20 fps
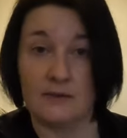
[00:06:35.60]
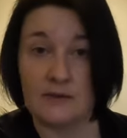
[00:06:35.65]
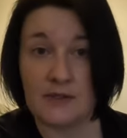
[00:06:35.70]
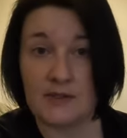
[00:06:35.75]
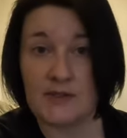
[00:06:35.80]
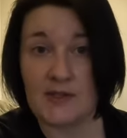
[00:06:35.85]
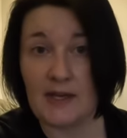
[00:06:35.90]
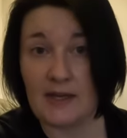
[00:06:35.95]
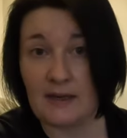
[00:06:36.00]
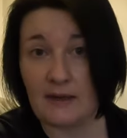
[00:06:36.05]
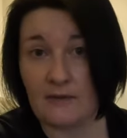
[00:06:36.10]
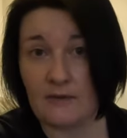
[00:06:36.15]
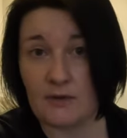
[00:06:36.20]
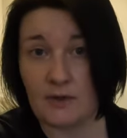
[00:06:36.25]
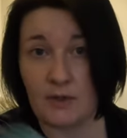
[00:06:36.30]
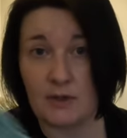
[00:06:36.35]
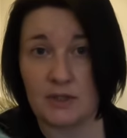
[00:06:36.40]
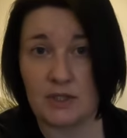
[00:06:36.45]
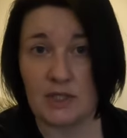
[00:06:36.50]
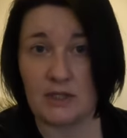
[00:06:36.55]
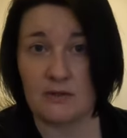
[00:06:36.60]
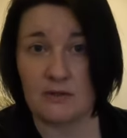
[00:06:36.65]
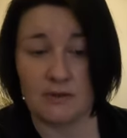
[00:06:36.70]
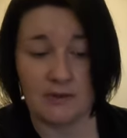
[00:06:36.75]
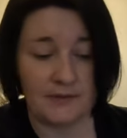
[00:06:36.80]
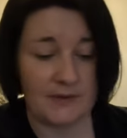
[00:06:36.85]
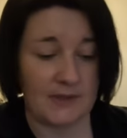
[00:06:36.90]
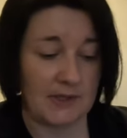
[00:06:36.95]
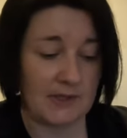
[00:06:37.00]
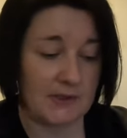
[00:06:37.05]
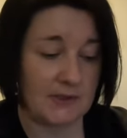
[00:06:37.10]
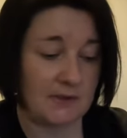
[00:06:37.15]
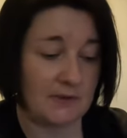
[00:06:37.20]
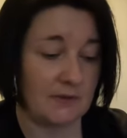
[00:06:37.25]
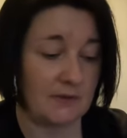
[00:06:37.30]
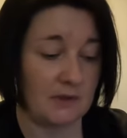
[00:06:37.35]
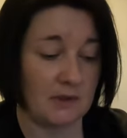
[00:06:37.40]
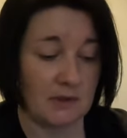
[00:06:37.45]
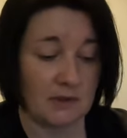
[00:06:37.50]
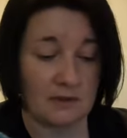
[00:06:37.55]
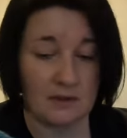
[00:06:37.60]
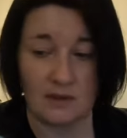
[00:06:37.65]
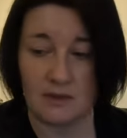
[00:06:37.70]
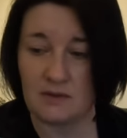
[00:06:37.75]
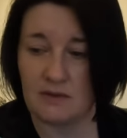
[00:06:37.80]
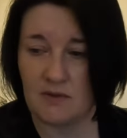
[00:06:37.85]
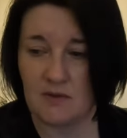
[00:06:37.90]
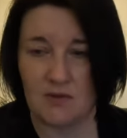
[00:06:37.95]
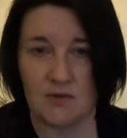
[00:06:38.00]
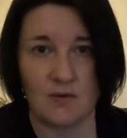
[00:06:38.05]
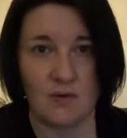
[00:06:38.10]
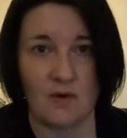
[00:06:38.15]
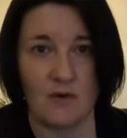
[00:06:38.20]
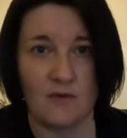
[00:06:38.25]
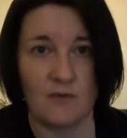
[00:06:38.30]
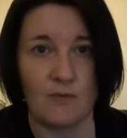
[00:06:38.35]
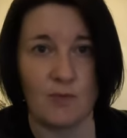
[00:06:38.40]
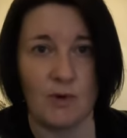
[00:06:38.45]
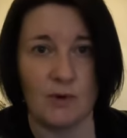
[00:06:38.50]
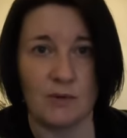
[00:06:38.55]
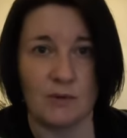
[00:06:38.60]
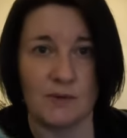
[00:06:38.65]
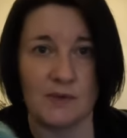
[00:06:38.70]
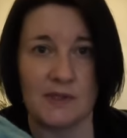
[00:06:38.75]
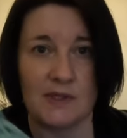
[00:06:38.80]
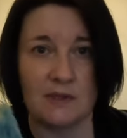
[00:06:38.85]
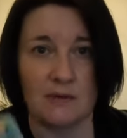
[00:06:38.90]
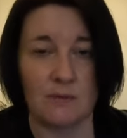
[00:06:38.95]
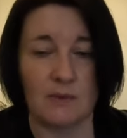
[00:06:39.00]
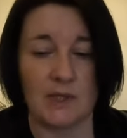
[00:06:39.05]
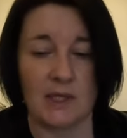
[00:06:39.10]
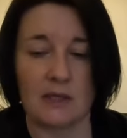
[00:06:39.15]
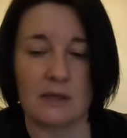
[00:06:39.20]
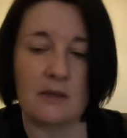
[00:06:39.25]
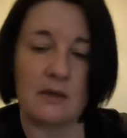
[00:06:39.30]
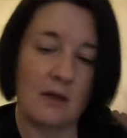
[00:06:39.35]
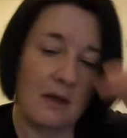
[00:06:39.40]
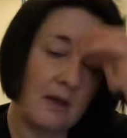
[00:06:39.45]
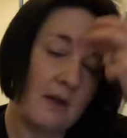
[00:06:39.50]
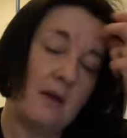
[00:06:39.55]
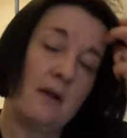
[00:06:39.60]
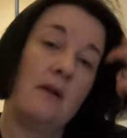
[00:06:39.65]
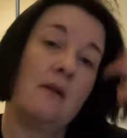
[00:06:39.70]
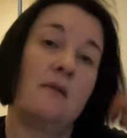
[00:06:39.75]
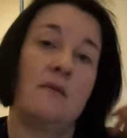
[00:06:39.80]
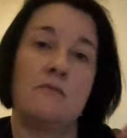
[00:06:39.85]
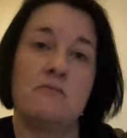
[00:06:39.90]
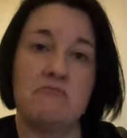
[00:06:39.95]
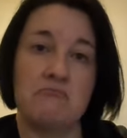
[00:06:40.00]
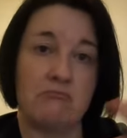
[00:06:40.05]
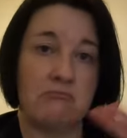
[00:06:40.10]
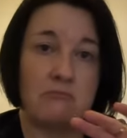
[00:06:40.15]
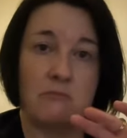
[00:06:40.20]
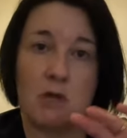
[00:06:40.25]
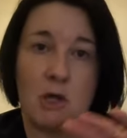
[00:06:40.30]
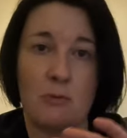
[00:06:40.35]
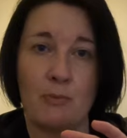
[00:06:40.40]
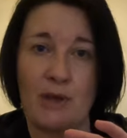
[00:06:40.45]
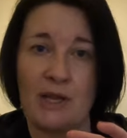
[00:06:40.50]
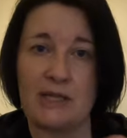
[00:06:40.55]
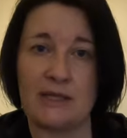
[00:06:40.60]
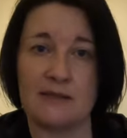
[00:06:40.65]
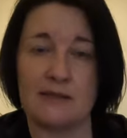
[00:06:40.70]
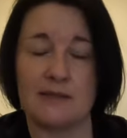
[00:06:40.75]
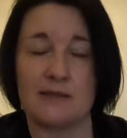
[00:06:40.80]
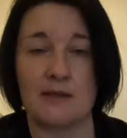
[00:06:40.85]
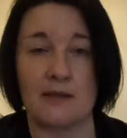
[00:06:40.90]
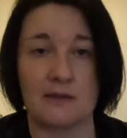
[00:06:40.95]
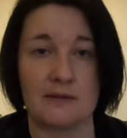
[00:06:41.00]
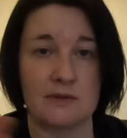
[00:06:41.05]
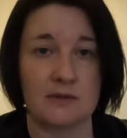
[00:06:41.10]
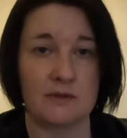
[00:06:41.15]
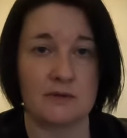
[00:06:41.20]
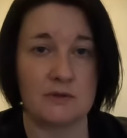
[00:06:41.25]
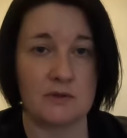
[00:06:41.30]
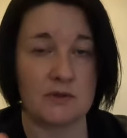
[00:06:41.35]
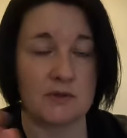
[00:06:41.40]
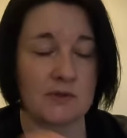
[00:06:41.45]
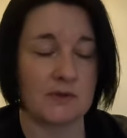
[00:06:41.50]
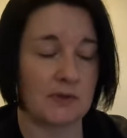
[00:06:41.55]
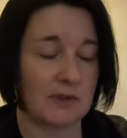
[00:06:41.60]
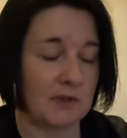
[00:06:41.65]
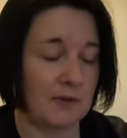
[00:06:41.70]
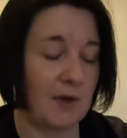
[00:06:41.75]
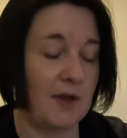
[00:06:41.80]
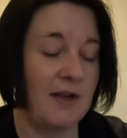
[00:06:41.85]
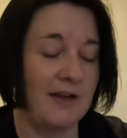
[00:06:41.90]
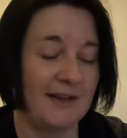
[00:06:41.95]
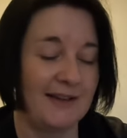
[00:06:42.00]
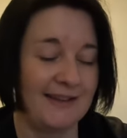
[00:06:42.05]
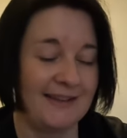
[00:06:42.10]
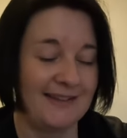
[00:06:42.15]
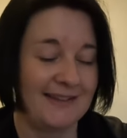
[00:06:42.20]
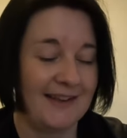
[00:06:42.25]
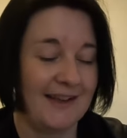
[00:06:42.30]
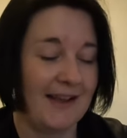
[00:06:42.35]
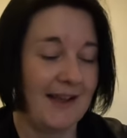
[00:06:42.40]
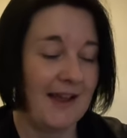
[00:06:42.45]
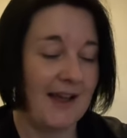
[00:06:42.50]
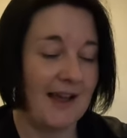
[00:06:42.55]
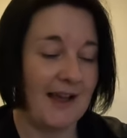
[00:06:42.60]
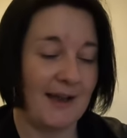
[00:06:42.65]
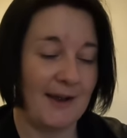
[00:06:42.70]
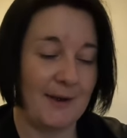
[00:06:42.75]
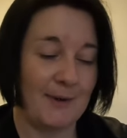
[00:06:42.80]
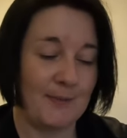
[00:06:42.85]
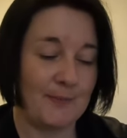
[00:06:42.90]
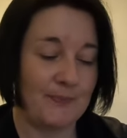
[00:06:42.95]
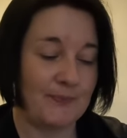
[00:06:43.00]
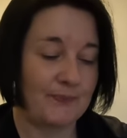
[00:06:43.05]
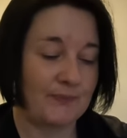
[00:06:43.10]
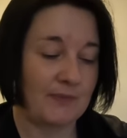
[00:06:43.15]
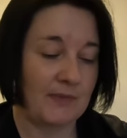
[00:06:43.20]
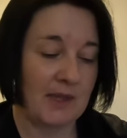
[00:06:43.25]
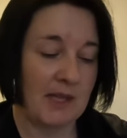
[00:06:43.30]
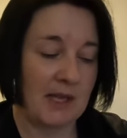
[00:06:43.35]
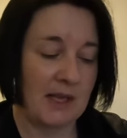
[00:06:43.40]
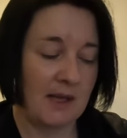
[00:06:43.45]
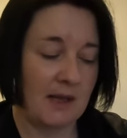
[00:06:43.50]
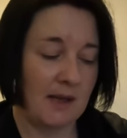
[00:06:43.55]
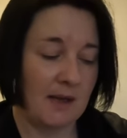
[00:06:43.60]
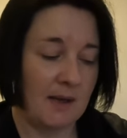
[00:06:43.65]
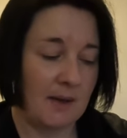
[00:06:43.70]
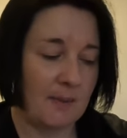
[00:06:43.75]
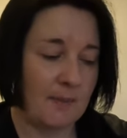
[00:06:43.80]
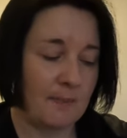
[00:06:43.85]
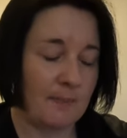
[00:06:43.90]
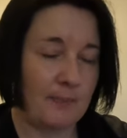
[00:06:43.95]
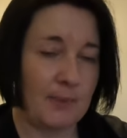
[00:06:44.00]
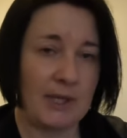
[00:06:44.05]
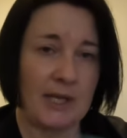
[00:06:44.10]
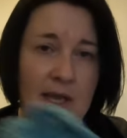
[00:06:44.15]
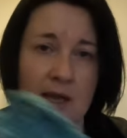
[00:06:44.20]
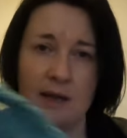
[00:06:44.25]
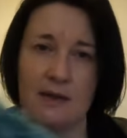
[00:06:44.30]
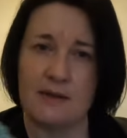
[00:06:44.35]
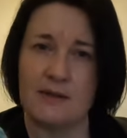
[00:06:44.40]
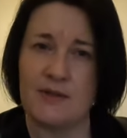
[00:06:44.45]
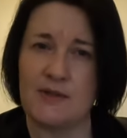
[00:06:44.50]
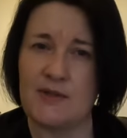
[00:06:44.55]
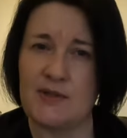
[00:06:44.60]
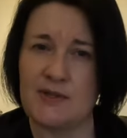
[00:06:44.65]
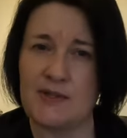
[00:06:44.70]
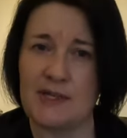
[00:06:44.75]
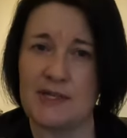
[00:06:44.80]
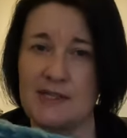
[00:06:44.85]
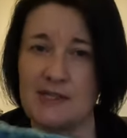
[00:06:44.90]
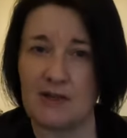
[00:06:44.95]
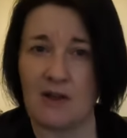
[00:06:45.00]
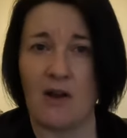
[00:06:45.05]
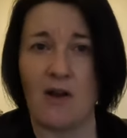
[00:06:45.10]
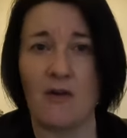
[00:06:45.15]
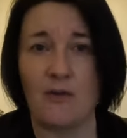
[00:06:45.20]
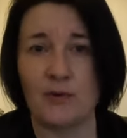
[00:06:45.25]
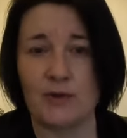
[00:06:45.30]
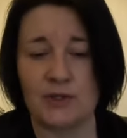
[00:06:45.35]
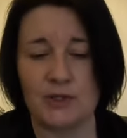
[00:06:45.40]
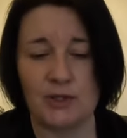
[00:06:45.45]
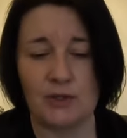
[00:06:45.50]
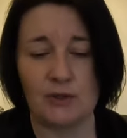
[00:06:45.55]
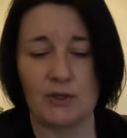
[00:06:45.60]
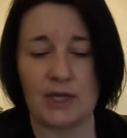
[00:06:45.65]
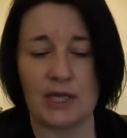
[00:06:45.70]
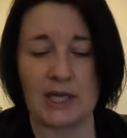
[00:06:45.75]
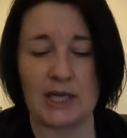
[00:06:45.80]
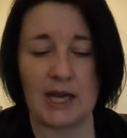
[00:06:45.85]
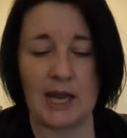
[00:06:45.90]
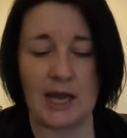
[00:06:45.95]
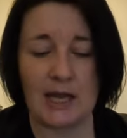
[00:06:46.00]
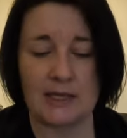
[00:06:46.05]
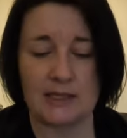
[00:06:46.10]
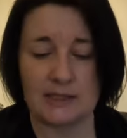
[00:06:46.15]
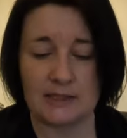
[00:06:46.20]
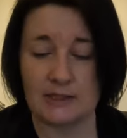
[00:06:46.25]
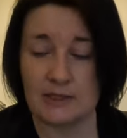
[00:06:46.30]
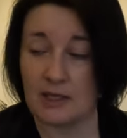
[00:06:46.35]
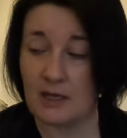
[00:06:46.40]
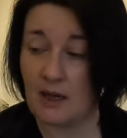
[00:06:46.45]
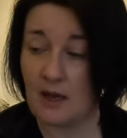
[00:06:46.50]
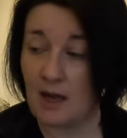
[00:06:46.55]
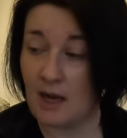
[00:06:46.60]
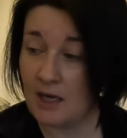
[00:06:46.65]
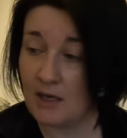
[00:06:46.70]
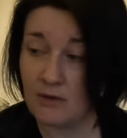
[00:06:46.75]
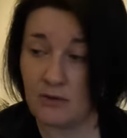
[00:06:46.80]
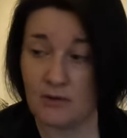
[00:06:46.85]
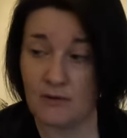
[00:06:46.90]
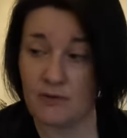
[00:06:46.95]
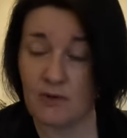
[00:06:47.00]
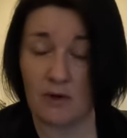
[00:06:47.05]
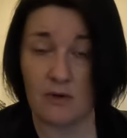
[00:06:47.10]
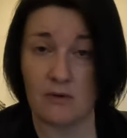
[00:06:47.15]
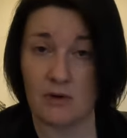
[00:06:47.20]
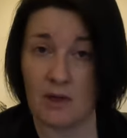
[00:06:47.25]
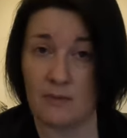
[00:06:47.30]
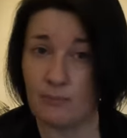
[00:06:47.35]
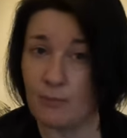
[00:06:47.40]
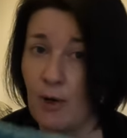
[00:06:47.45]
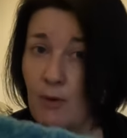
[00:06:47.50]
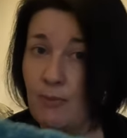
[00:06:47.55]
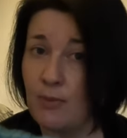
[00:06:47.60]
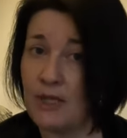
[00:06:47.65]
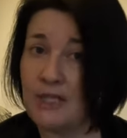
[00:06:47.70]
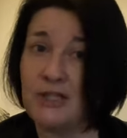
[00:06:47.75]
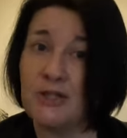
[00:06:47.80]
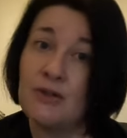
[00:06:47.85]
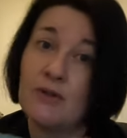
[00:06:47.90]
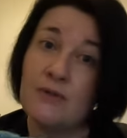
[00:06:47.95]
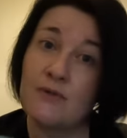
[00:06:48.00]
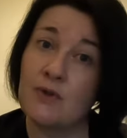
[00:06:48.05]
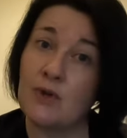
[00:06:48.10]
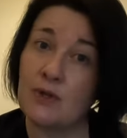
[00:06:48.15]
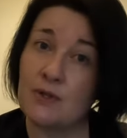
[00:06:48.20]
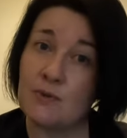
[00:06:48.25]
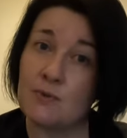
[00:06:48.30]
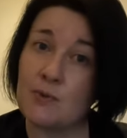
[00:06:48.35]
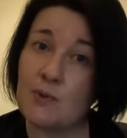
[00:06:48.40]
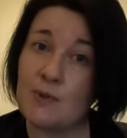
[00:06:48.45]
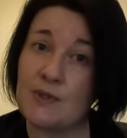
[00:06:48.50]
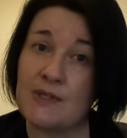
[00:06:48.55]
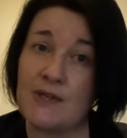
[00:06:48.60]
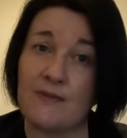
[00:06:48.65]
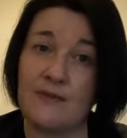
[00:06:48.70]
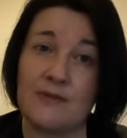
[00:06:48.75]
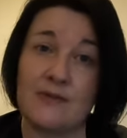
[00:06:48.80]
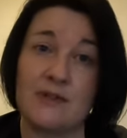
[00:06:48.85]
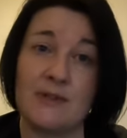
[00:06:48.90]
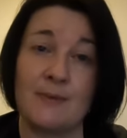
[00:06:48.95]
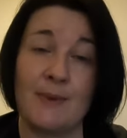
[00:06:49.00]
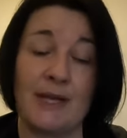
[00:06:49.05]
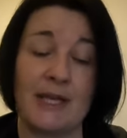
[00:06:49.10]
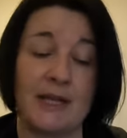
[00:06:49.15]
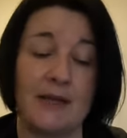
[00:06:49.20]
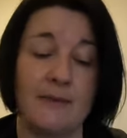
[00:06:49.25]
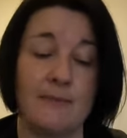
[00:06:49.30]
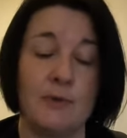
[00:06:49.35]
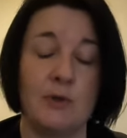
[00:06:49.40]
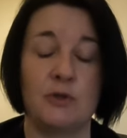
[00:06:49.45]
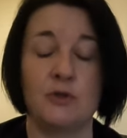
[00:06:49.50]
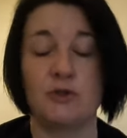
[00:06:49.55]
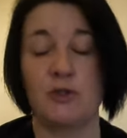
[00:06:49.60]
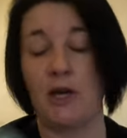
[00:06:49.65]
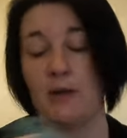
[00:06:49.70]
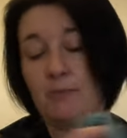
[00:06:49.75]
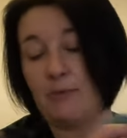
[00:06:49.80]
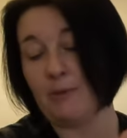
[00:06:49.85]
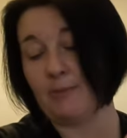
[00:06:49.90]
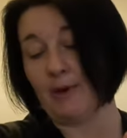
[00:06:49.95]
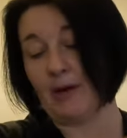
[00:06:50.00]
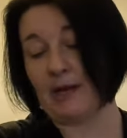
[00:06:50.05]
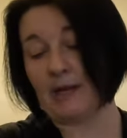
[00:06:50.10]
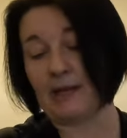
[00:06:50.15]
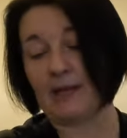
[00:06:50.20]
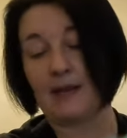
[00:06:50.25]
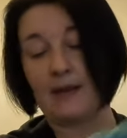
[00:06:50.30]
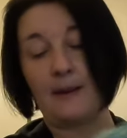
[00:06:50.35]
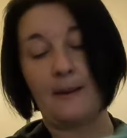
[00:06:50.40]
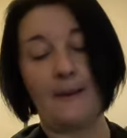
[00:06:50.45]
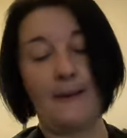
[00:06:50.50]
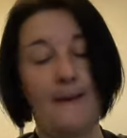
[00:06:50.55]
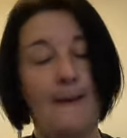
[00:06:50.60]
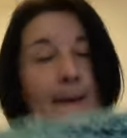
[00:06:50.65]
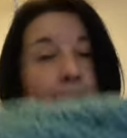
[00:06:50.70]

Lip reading: To say I've crocheted all of this, you know, 12 balls in a week. No pain in this hand, just this one. But yeah, I used a 6.5 with chunky, and I probably should have gone up to a 7 to make it a more drapey blanket.